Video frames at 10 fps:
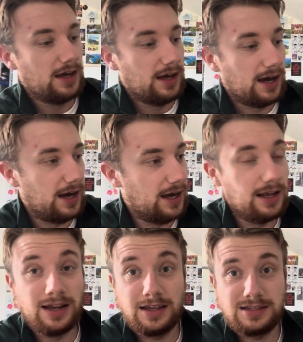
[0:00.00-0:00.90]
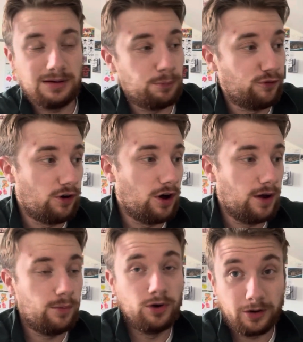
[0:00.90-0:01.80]
Like I said before,
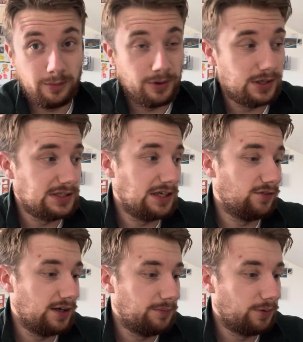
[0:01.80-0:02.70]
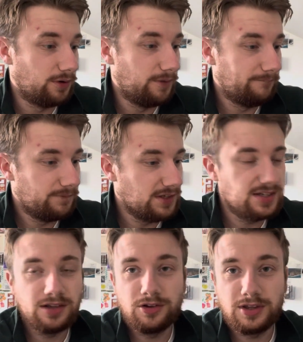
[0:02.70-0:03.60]
we're not going to be building a TV, but let's
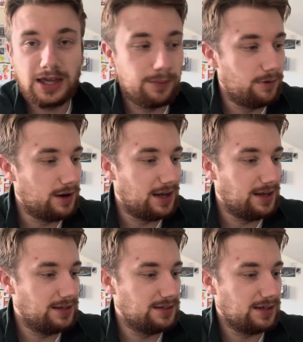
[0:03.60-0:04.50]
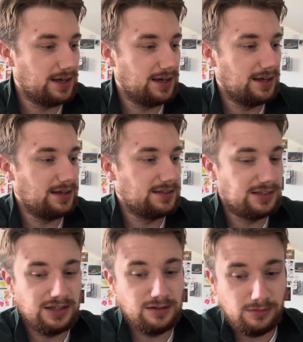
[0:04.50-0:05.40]
take a look at the camera and
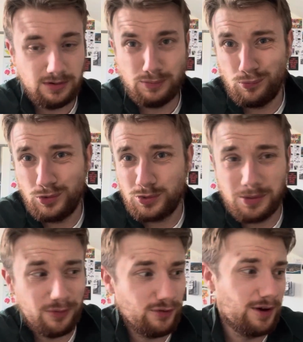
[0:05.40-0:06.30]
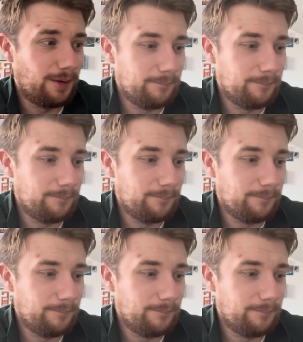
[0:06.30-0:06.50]
see which one I prefer.